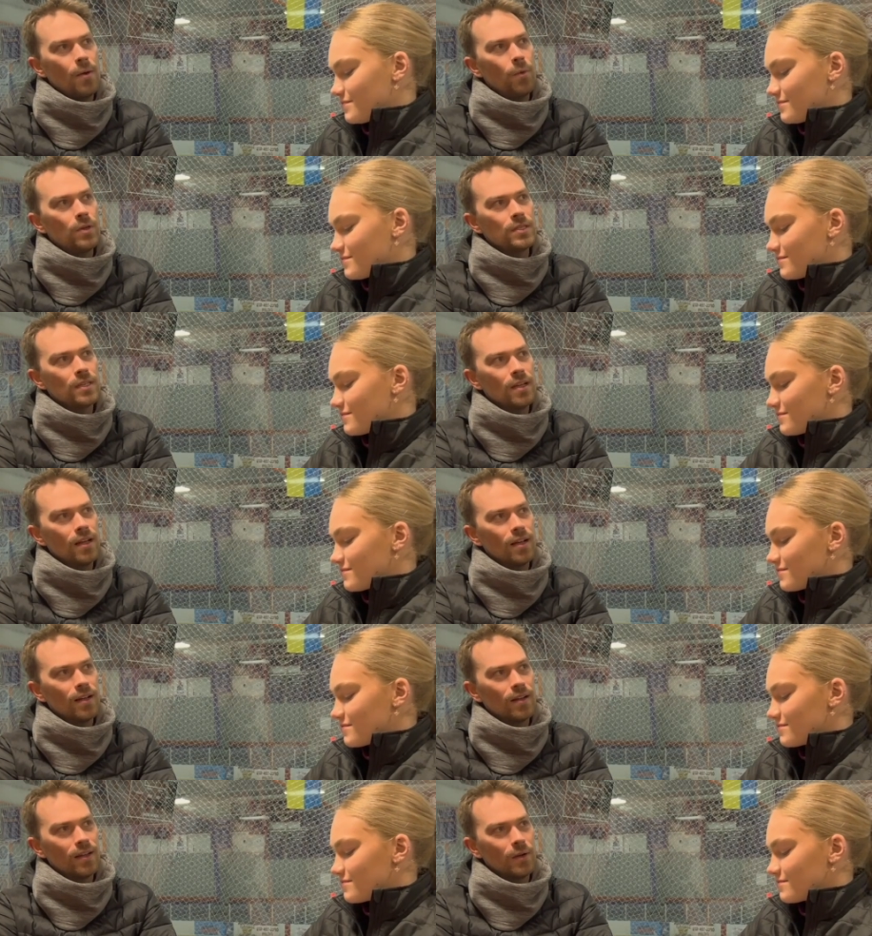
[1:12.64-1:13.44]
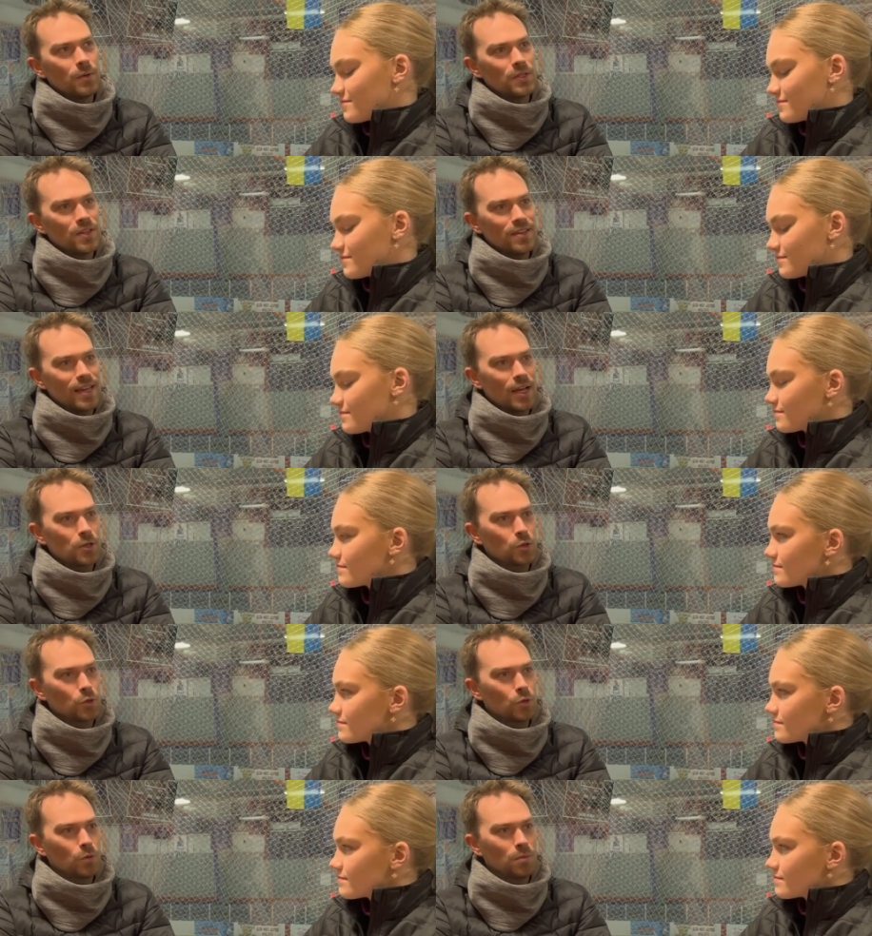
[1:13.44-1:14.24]
Speaker 1: It was a
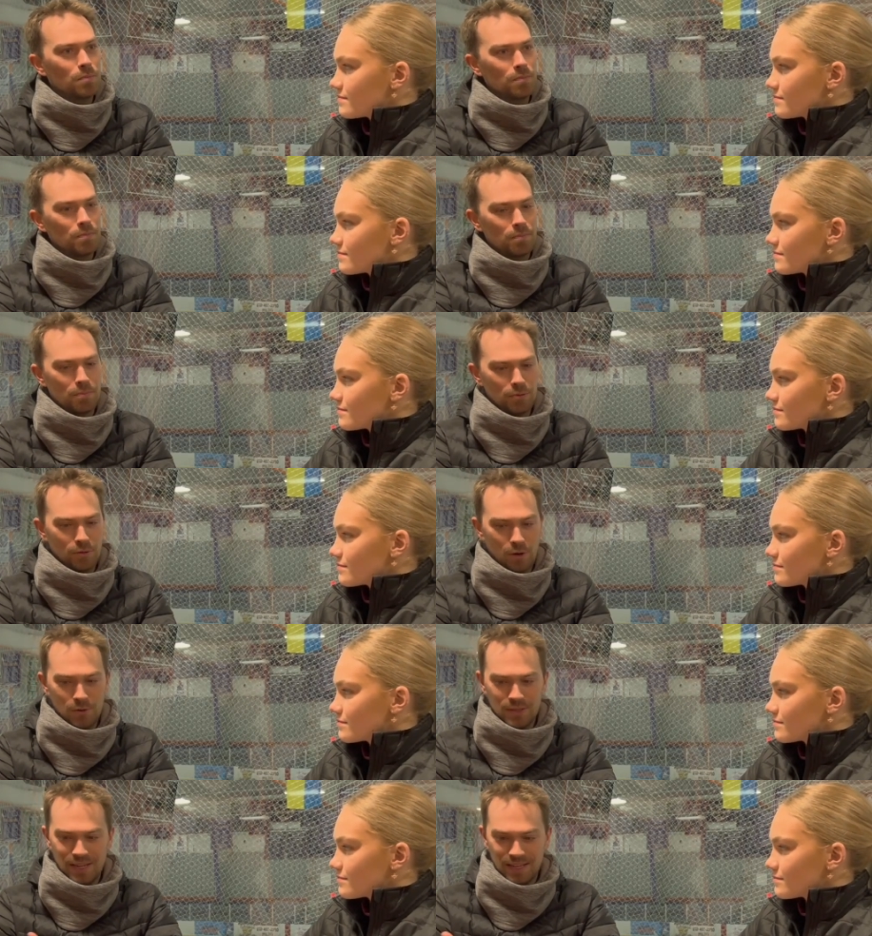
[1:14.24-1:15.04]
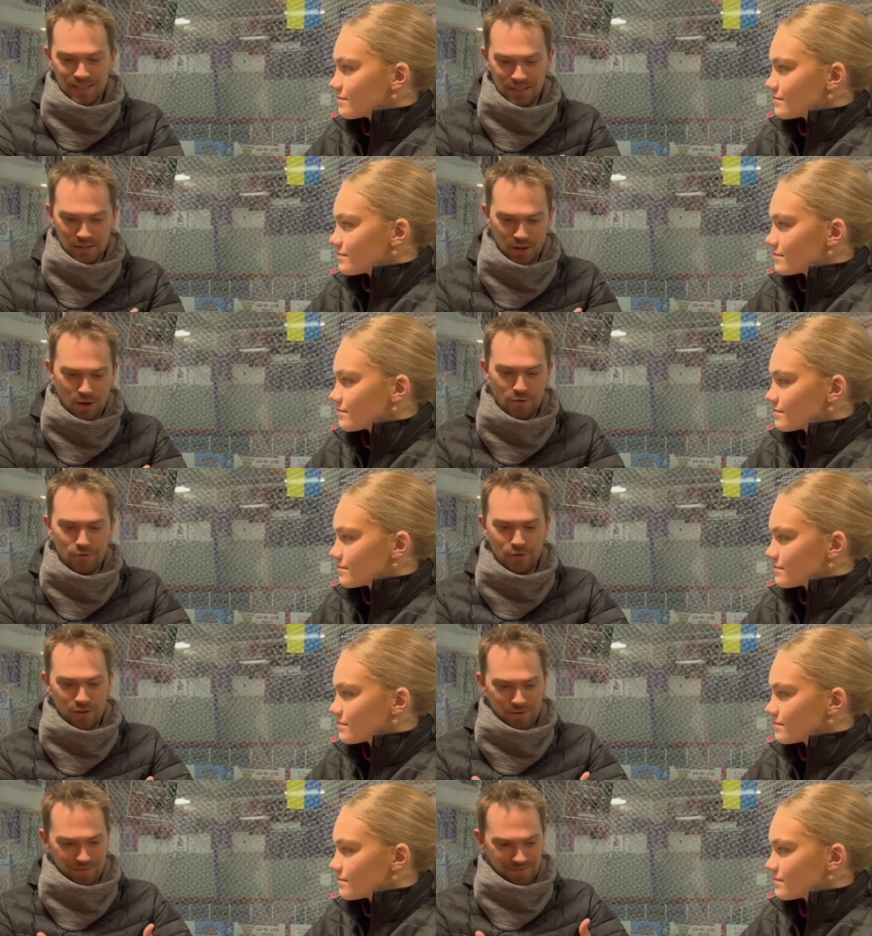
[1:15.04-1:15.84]
natural process to go
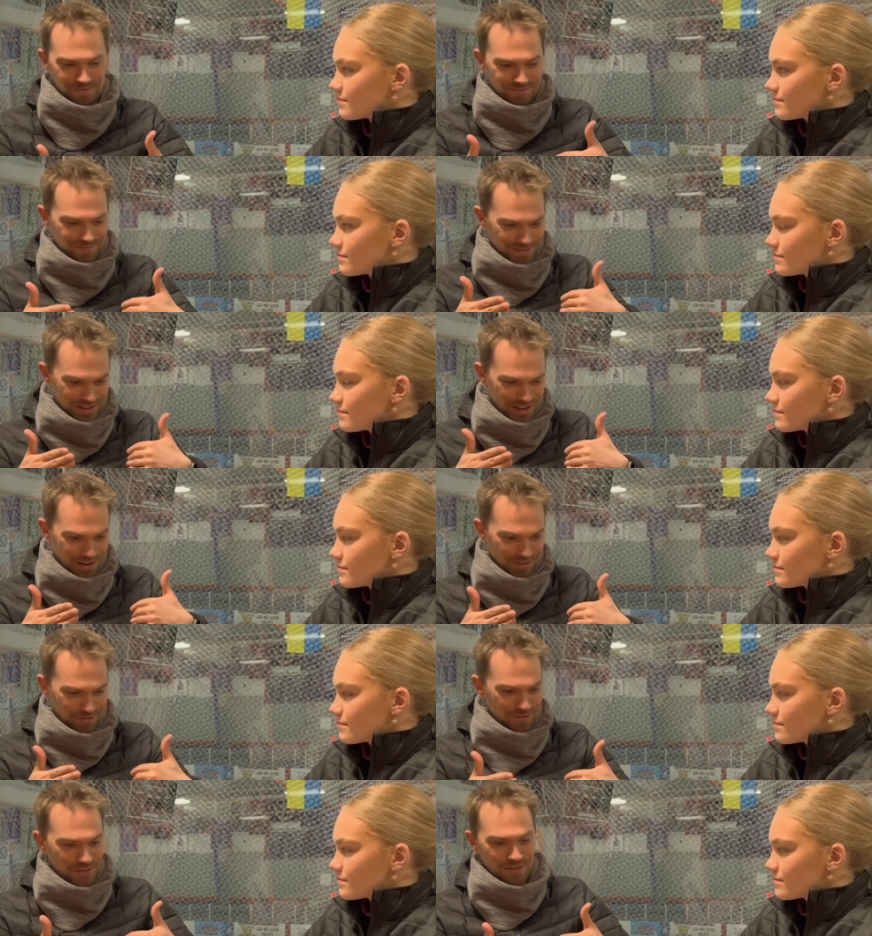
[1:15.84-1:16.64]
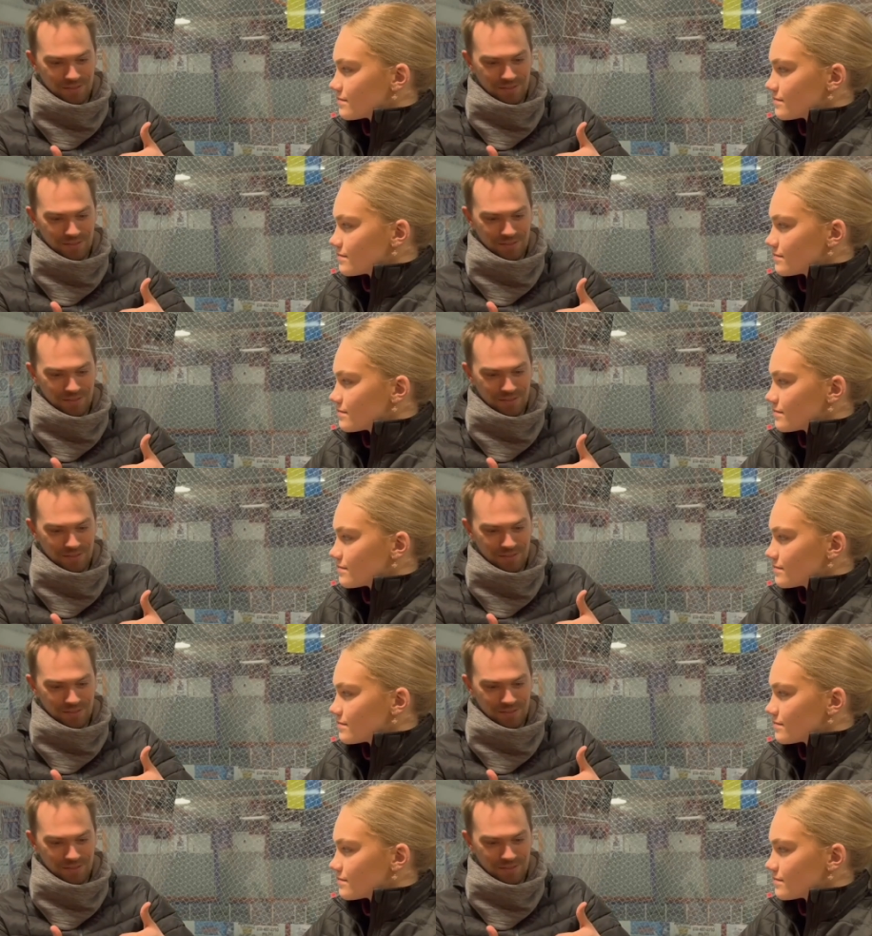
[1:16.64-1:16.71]
from kind of,